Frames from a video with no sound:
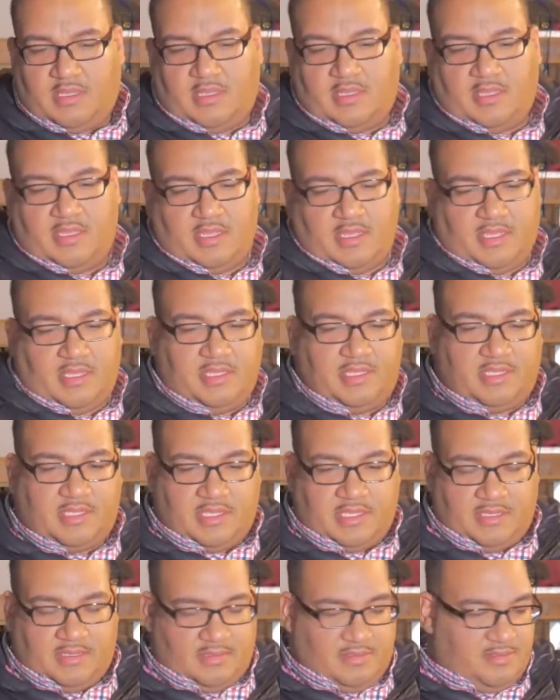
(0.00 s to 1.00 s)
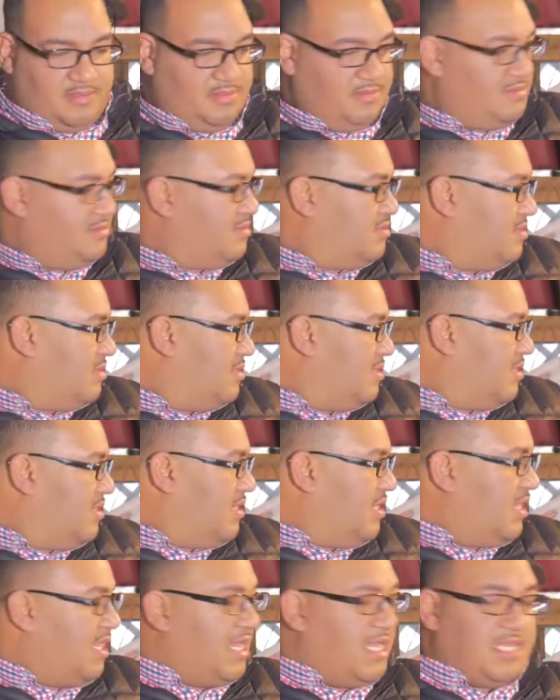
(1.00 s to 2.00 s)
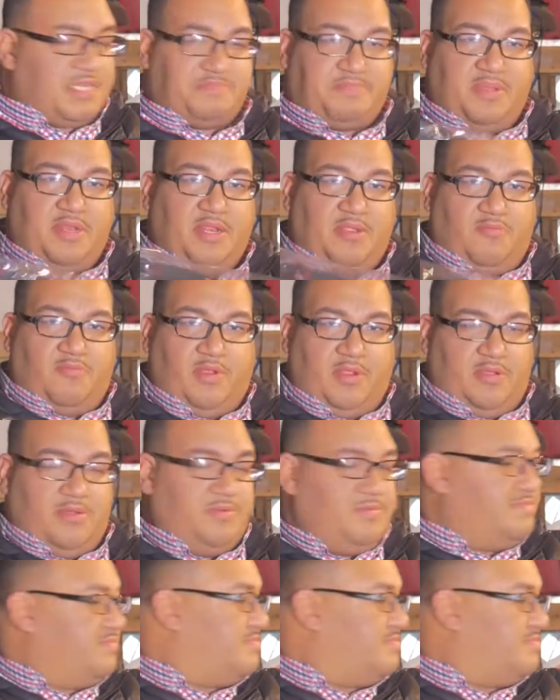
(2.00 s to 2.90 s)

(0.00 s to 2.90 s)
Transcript: is a spinning reel.